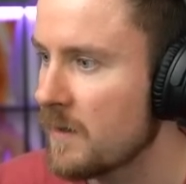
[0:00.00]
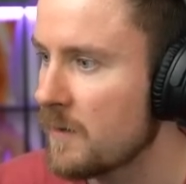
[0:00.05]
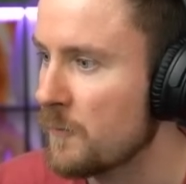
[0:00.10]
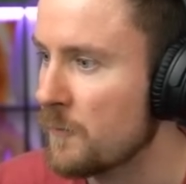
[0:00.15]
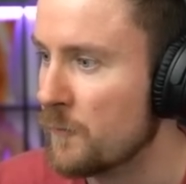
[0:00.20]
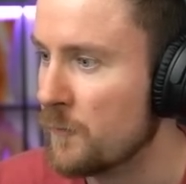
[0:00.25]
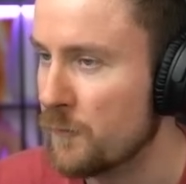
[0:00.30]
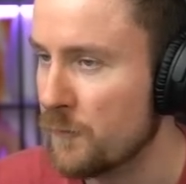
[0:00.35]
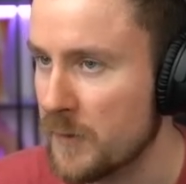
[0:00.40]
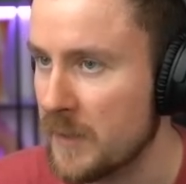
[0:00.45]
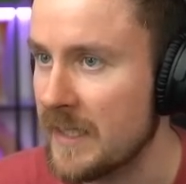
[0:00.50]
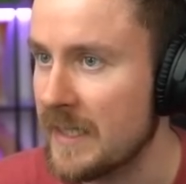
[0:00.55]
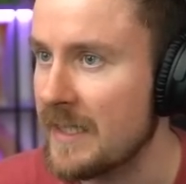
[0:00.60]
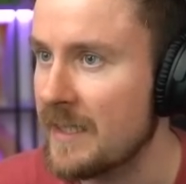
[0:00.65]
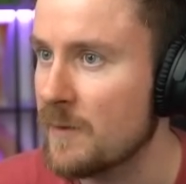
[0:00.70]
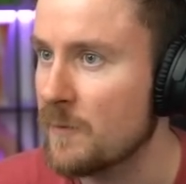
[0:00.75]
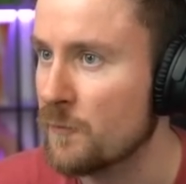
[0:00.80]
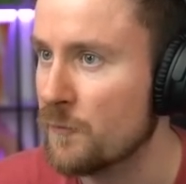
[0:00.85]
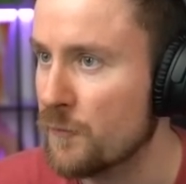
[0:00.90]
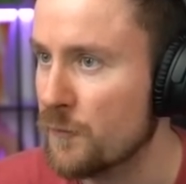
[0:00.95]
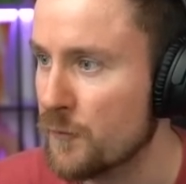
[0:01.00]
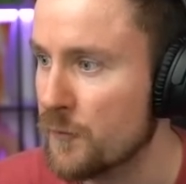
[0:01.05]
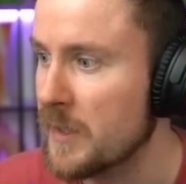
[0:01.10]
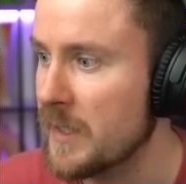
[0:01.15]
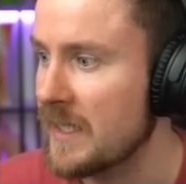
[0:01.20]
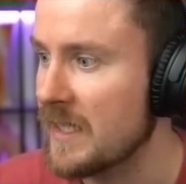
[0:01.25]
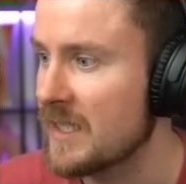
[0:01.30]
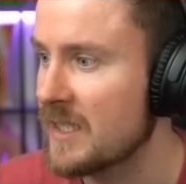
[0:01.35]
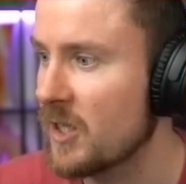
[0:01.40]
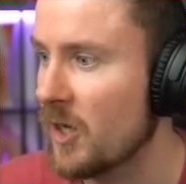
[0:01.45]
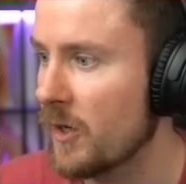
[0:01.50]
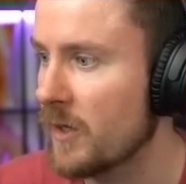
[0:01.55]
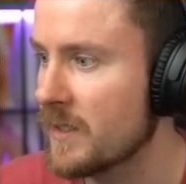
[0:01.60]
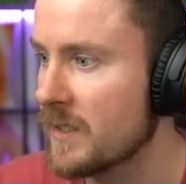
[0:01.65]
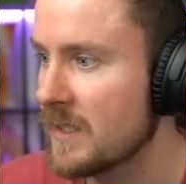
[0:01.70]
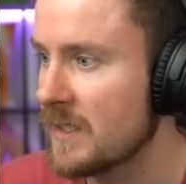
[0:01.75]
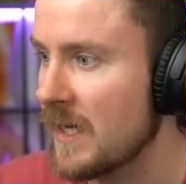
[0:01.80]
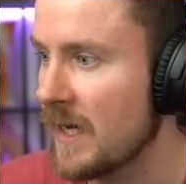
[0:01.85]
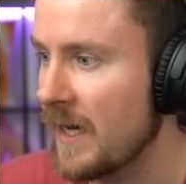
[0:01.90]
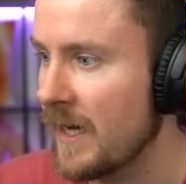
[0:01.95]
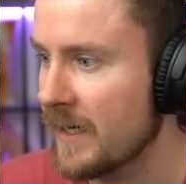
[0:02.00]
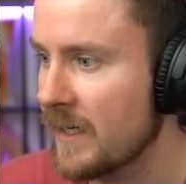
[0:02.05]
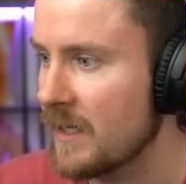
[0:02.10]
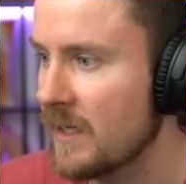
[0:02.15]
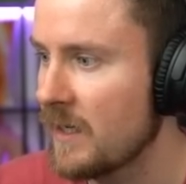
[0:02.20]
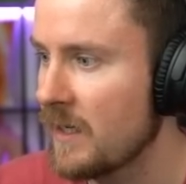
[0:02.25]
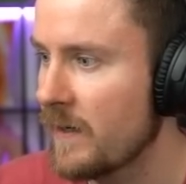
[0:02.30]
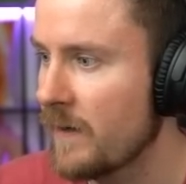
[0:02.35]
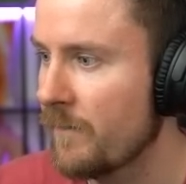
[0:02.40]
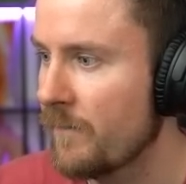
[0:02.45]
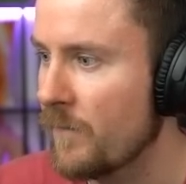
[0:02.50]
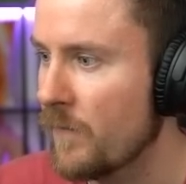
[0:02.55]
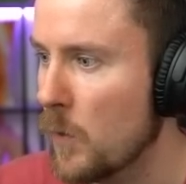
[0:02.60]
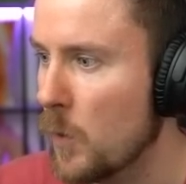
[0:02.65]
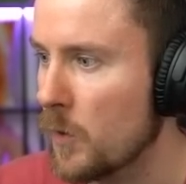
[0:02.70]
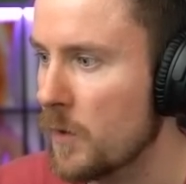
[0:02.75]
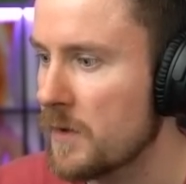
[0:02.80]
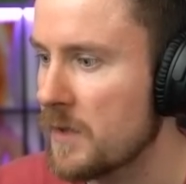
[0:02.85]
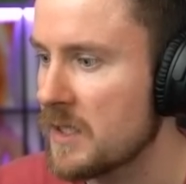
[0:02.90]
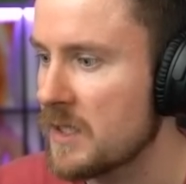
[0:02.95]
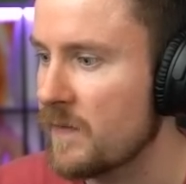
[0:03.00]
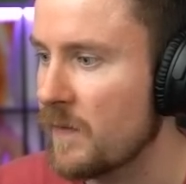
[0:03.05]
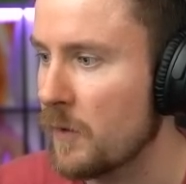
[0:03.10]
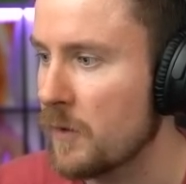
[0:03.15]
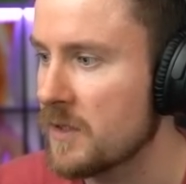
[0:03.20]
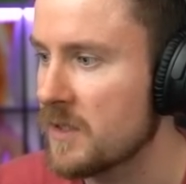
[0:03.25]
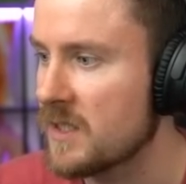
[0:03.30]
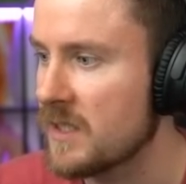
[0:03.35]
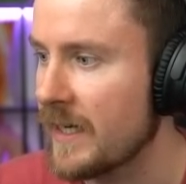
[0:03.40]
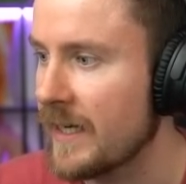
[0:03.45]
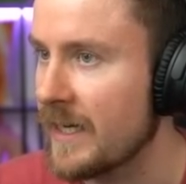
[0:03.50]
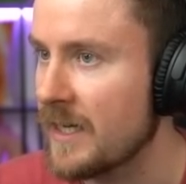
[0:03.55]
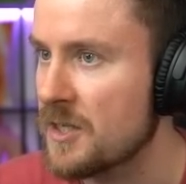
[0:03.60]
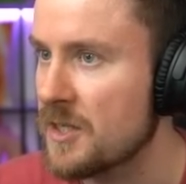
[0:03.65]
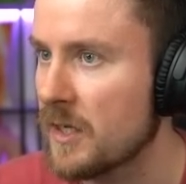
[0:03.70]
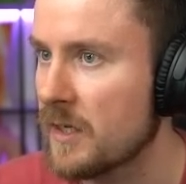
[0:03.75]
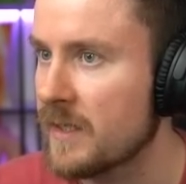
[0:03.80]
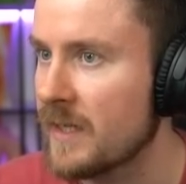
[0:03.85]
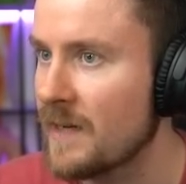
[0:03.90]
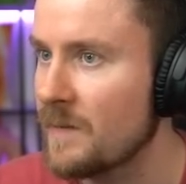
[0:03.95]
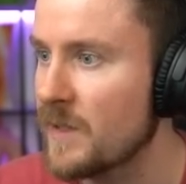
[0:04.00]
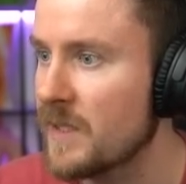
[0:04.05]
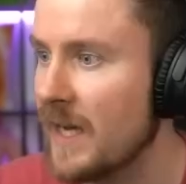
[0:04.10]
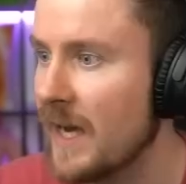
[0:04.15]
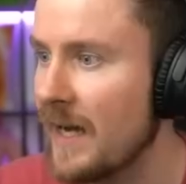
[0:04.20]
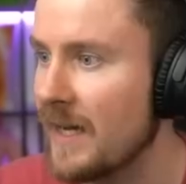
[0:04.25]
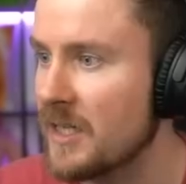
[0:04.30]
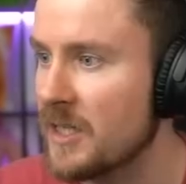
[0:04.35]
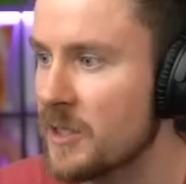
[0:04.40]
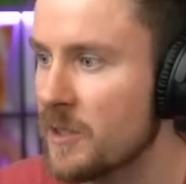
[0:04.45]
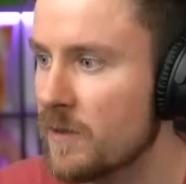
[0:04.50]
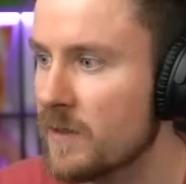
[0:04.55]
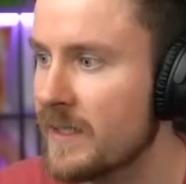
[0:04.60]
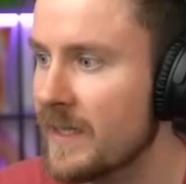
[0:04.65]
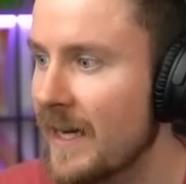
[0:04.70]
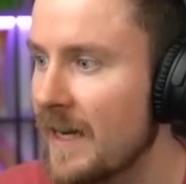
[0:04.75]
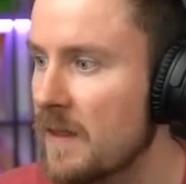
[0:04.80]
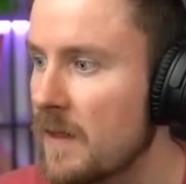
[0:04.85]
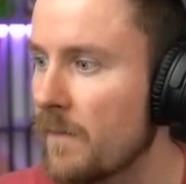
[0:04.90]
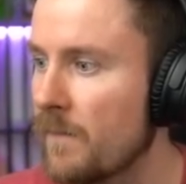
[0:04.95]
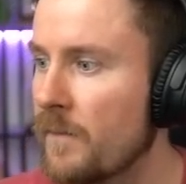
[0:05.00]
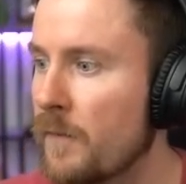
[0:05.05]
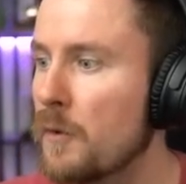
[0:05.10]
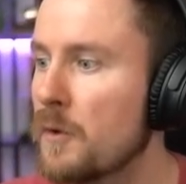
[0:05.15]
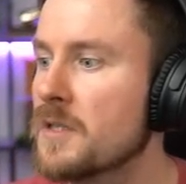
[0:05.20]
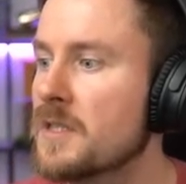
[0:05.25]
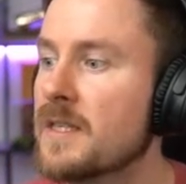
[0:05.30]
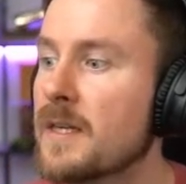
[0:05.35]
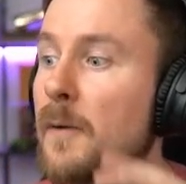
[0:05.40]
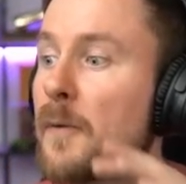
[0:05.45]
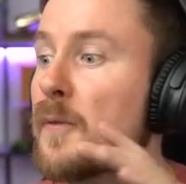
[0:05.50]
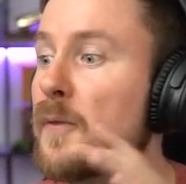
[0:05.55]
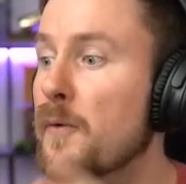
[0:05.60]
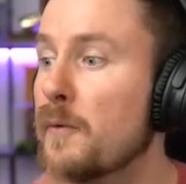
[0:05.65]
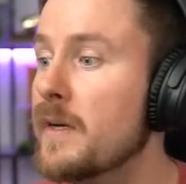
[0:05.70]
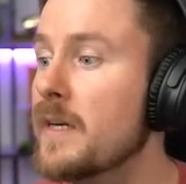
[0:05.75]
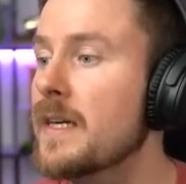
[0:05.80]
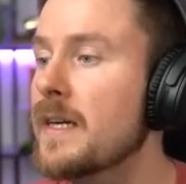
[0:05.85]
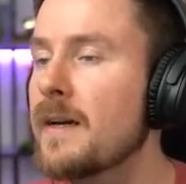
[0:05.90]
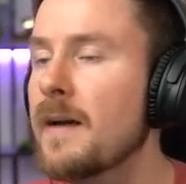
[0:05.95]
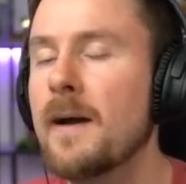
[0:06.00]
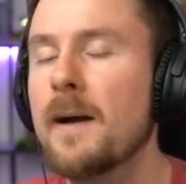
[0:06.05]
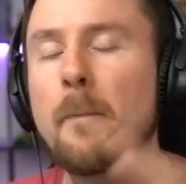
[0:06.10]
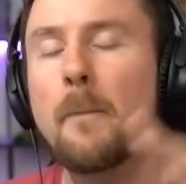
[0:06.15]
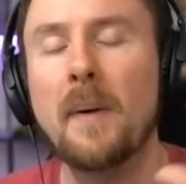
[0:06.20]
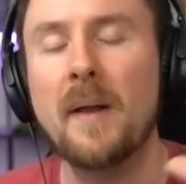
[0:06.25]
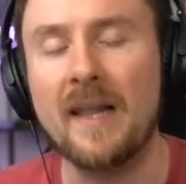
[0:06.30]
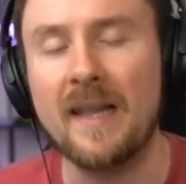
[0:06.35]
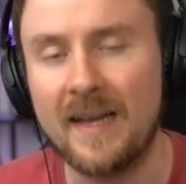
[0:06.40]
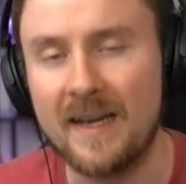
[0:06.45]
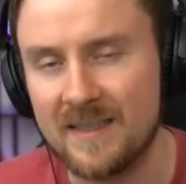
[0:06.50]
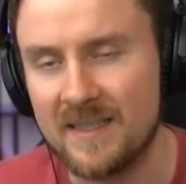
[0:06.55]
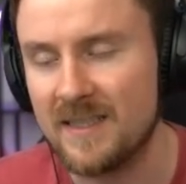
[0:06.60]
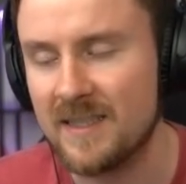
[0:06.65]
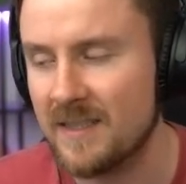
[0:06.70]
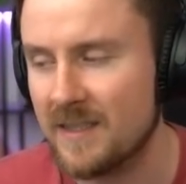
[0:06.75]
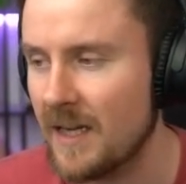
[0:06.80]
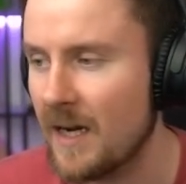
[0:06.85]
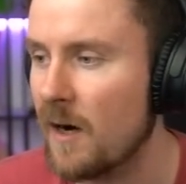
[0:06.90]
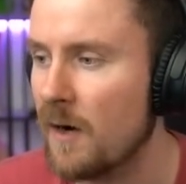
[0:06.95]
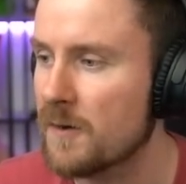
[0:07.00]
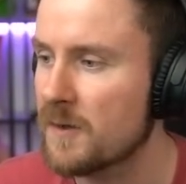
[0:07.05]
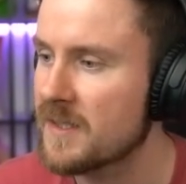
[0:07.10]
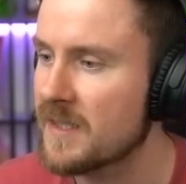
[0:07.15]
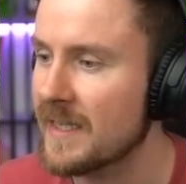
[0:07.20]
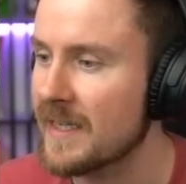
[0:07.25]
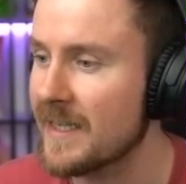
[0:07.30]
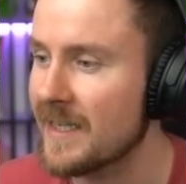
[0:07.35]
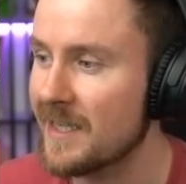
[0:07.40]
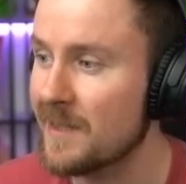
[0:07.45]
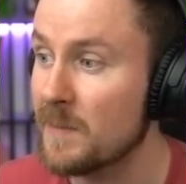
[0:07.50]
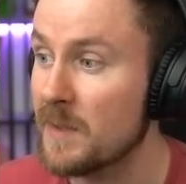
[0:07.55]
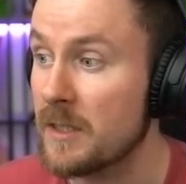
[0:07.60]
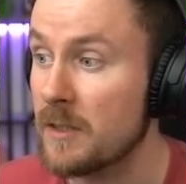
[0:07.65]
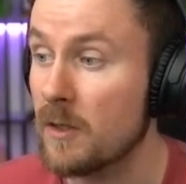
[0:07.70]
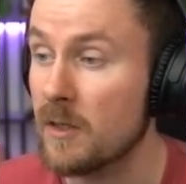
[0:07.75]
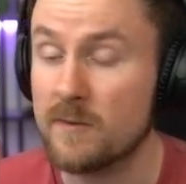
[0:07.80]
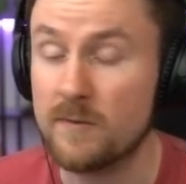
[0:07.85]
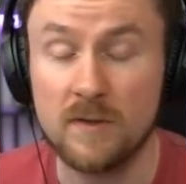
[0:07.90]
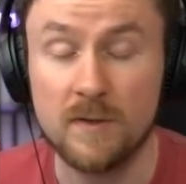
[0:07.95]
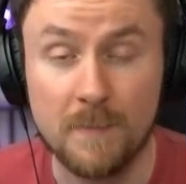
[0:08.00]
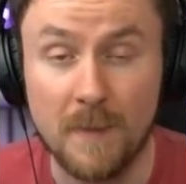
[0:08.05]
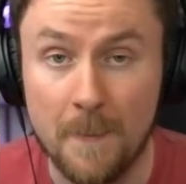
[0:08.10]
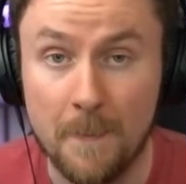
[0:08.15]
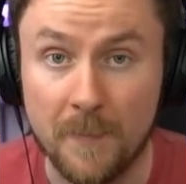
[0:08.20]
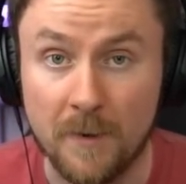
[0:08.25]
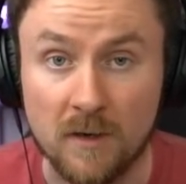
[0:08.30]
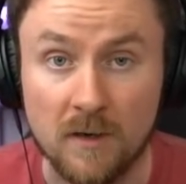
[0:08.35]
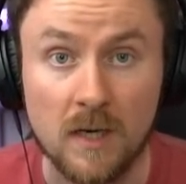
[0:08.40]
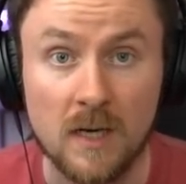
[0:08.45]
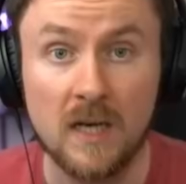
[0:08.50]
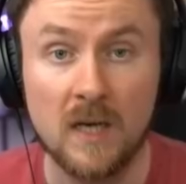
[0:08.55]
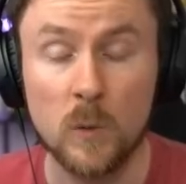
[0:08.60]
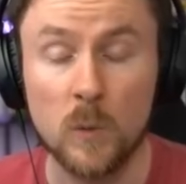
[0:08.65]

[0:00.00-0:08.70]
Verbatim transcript: Really, really solid attack for this first stage, and Gaming Guides should get the first three plus stars in, because remember,